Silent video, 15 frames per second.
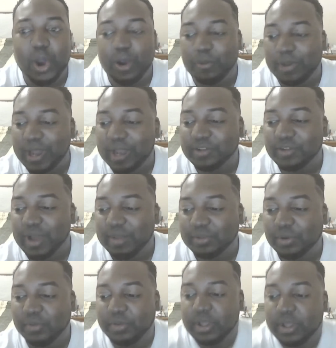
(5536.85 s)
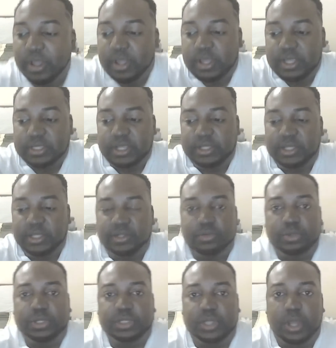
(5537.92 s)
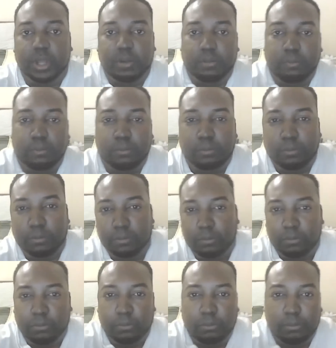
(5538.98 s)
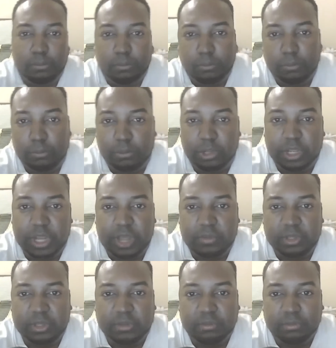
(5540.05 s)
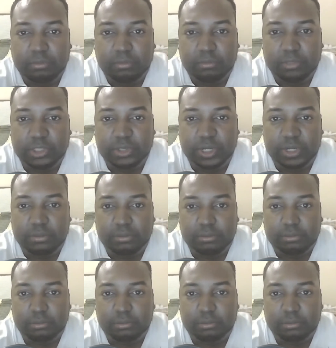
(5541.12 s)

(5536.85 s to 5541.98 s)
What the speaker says: When I dropped over, he's like this with his gun, looking at me straight.